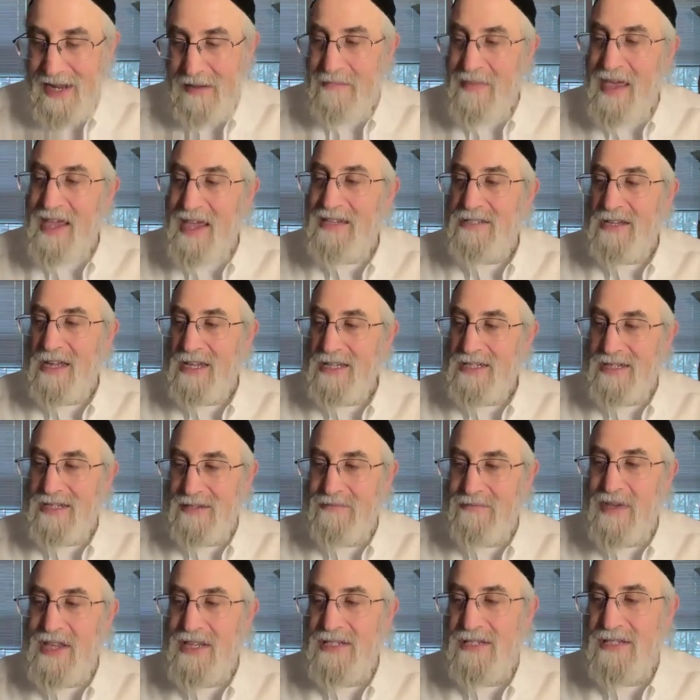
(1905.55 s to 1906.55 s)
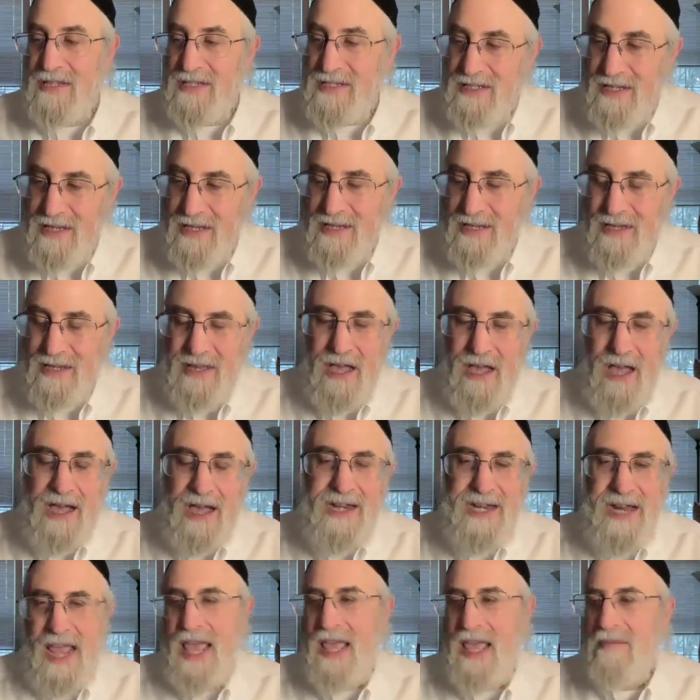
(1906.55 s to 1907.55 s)
It makes us
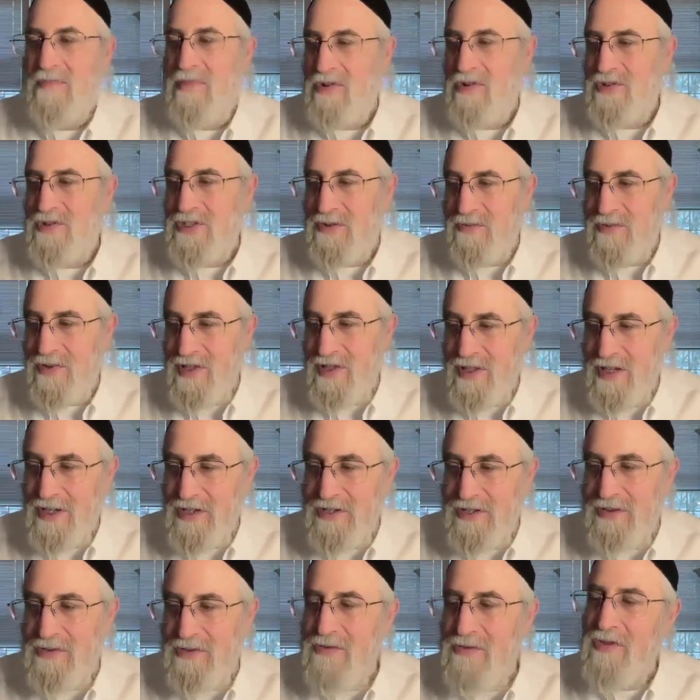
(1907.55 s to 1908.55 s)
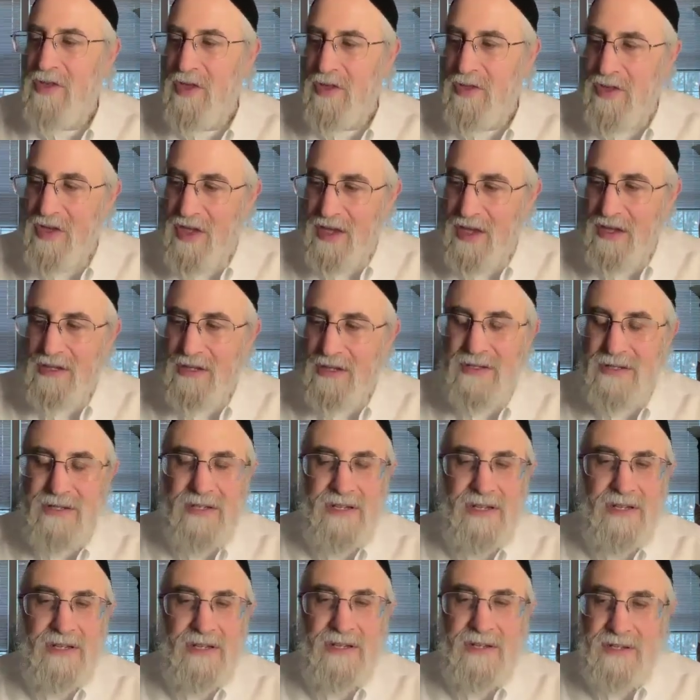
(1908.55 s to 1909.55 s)
unable to really do the things
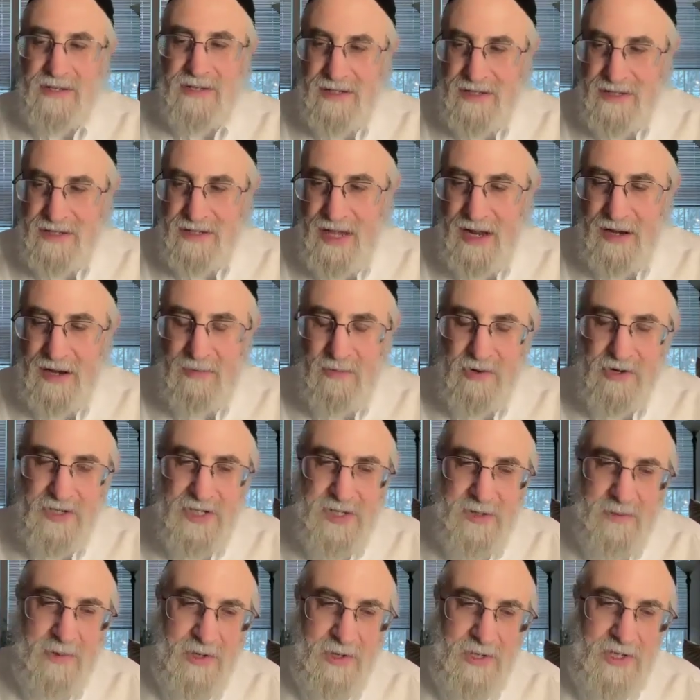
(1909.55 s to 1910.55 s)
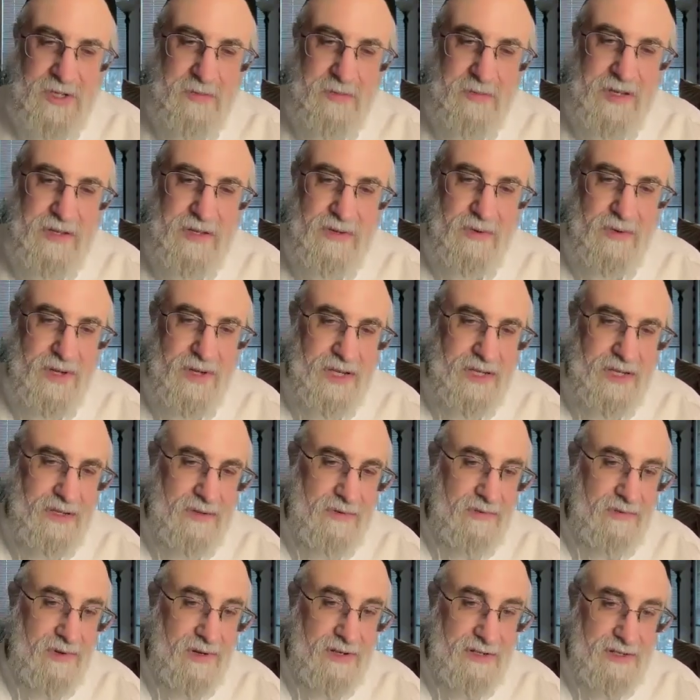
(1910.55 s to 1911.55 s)
that we're supposed to be doing in
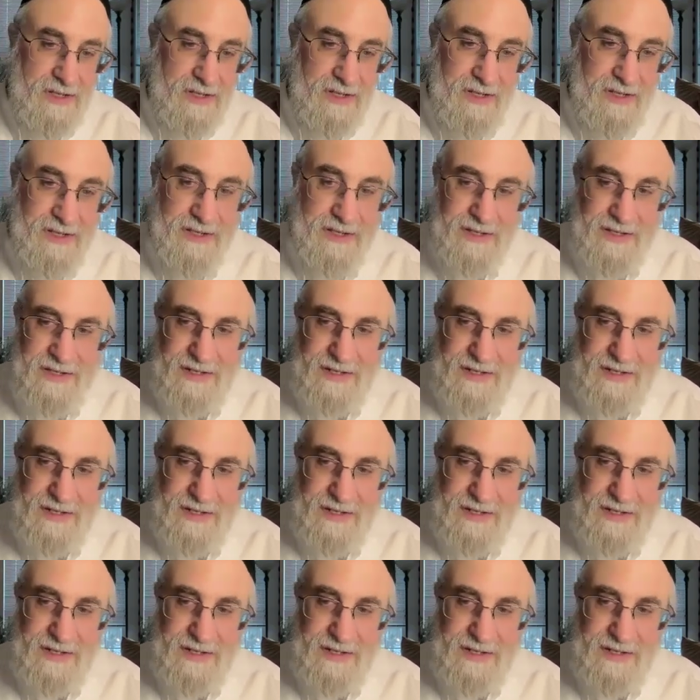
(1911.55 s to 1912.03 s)
the world,